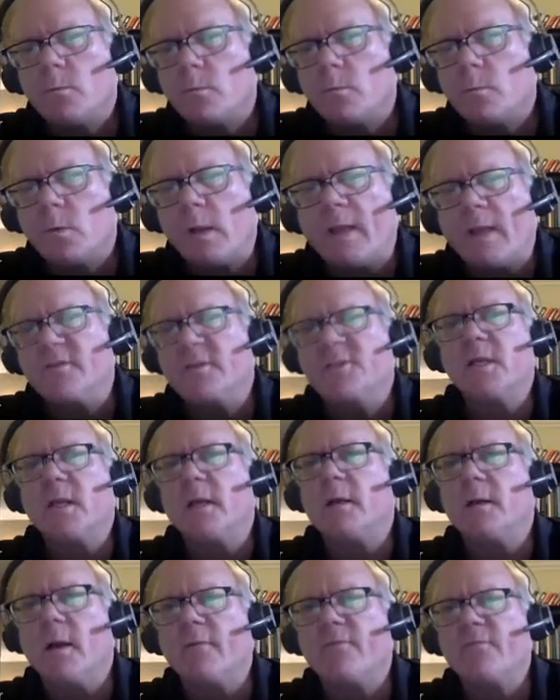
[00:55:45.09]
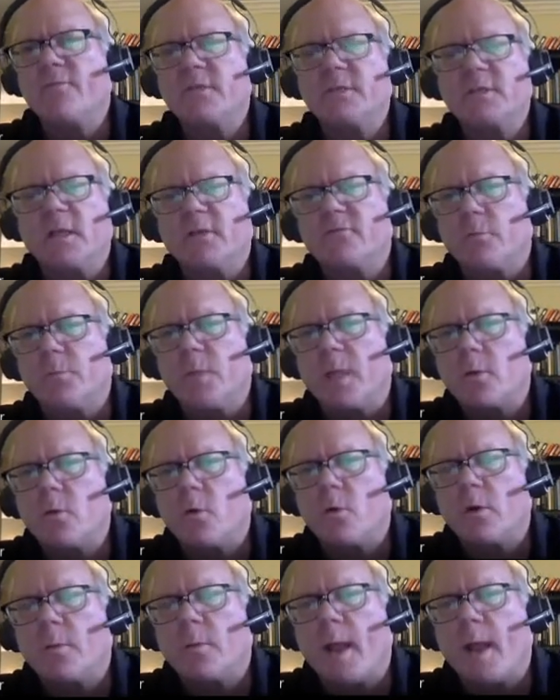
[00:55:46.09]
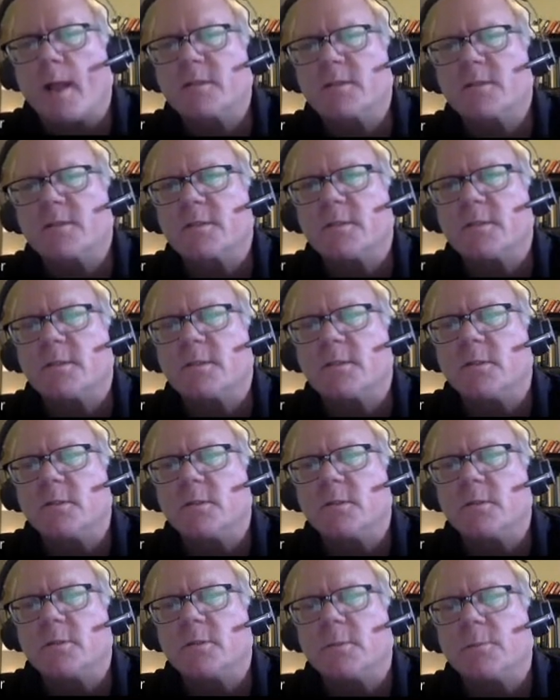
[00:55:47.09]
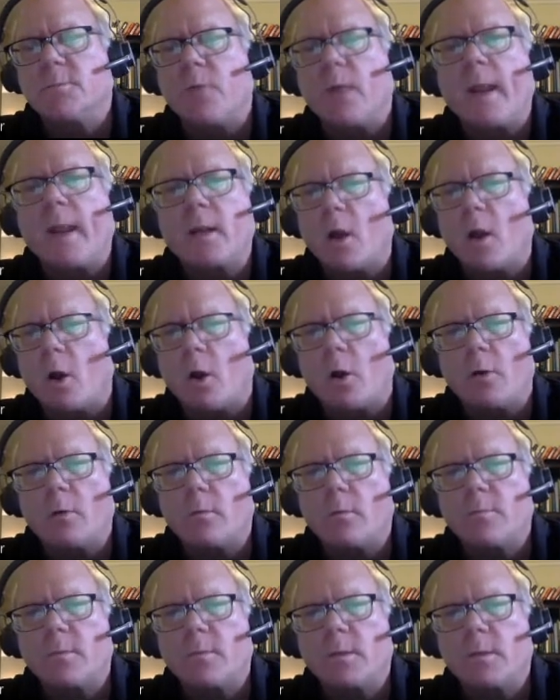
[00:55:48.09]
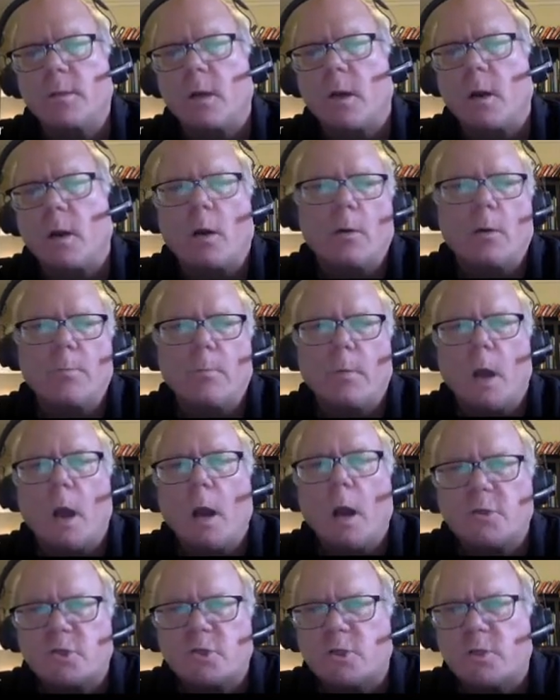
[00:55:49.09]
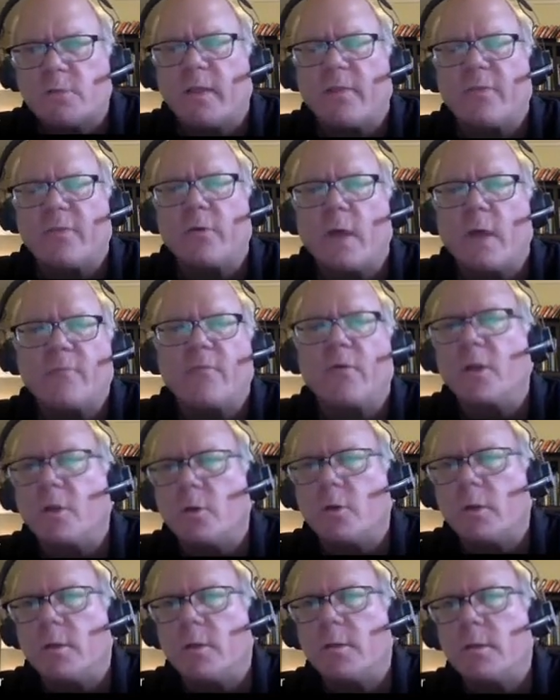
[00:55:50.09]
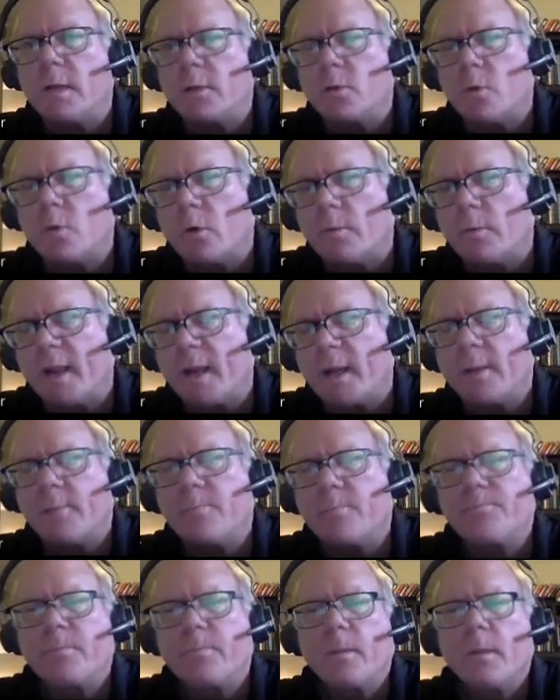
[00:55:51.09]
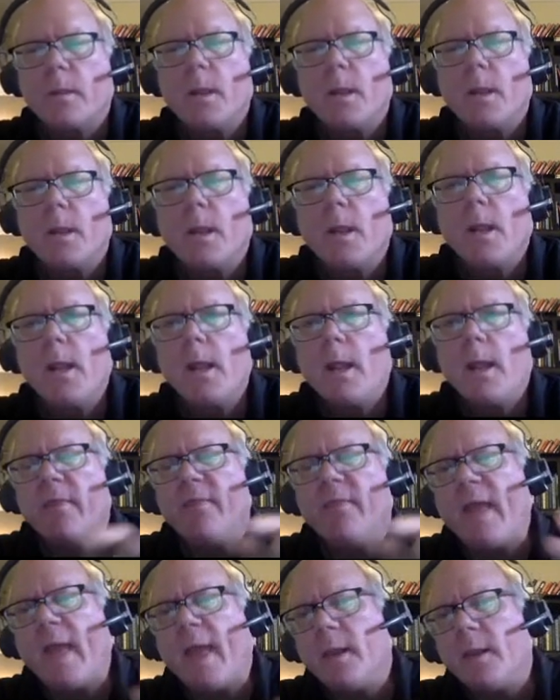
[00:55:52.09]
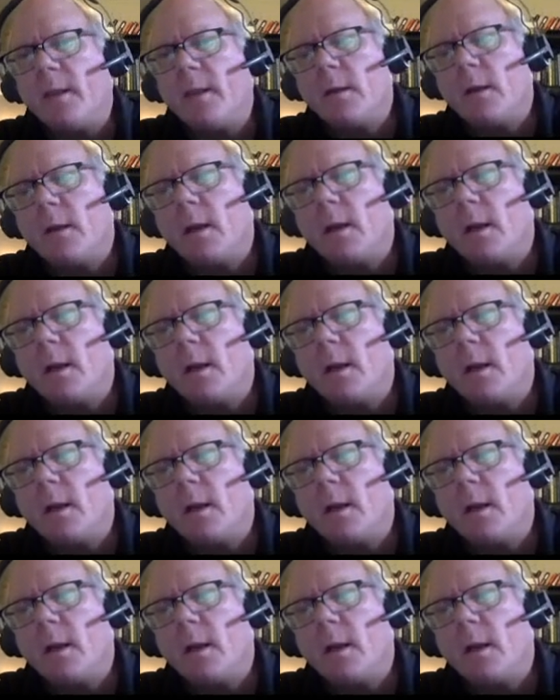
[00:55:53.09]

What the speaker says: We haven't seen enough successful black quarterbacks to break our hunch that they're not very good at quarterbacking. Then